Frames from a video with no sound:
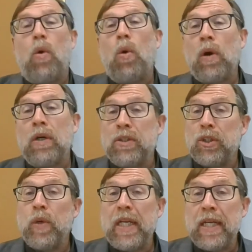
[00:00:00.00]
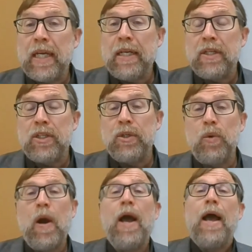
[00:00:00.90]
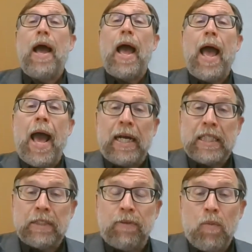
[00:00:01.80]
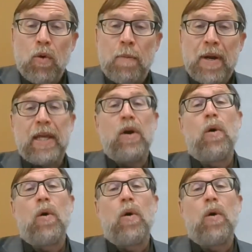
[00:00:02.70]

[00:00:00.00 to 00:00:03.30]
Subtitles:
Or do we need to ask for more money